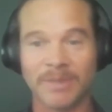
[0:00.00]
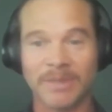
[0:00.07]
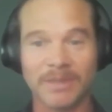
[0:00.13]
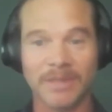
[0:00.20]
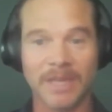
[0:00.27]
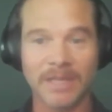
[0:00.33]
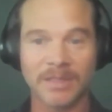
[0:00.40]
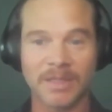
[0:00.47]

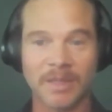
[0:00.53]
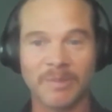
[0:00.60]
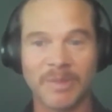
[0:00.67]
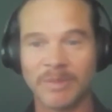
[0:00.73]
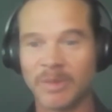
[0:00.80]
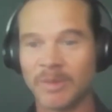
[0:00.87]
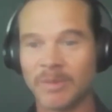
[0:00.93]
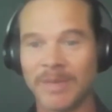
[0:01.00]
And some
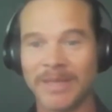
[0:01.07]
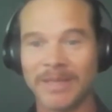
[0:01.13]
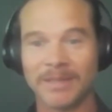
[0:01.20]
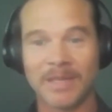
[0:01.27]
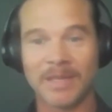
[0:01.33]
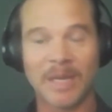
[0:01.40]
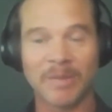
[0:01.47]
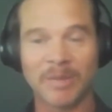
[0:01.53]
people might
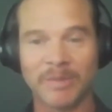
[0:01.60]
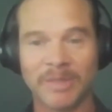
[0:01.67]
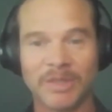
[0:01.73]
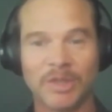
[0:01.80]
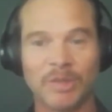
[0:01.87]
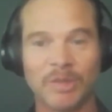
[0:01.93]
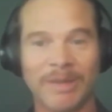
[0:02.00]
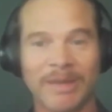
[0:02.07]

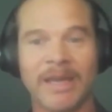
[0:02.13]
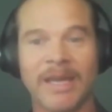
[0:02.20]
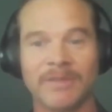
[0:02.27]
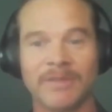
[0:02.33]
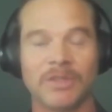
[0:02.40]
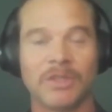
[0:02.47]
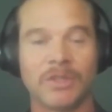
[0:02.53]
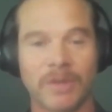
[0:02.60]
compliment you by
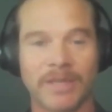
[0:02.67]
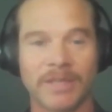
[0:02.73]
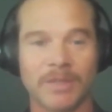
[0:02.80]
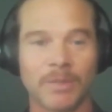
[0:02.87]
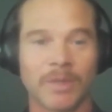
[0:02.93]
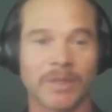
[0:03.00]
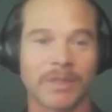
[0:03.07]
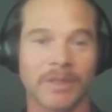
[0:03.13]
having
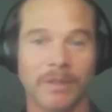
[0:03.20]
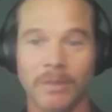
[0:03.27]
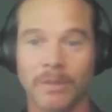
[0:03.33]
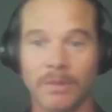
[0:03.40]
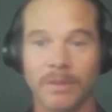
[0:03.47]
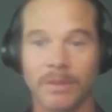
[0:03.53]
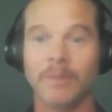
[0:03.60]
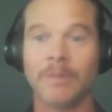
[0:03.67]
strengths where you
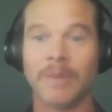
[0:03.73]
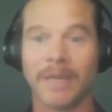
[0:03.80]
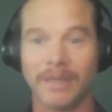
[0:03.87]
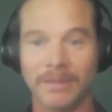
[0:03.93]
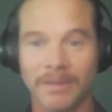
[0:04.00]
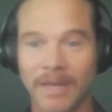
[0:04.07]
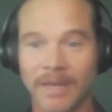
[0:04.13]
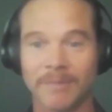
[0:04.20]
might
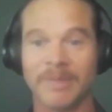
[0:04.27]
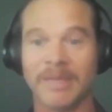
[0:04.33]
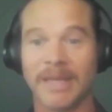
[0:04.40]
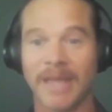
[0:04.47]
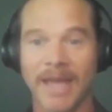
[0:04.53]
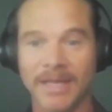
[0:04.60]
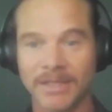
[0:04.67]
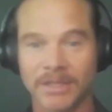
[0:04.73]
not be
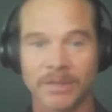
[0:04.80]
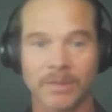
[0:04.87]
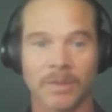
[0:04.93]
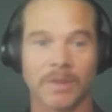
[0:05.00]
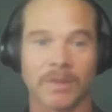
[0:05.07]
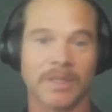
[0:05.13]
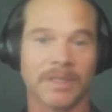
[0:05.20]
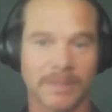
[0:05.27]
as
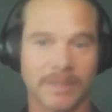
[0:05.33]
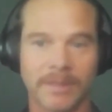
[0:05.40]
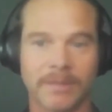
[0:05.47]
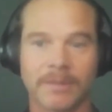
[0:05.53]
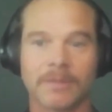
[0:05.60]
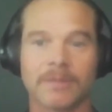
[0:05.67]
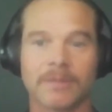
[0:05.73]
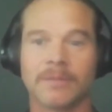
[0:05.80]
strong as a leader.
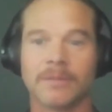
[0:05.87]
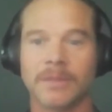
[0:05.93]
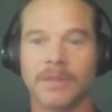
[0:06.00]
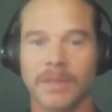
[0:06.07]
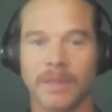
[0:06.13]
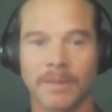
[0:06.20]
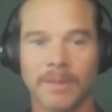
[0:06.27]
You know,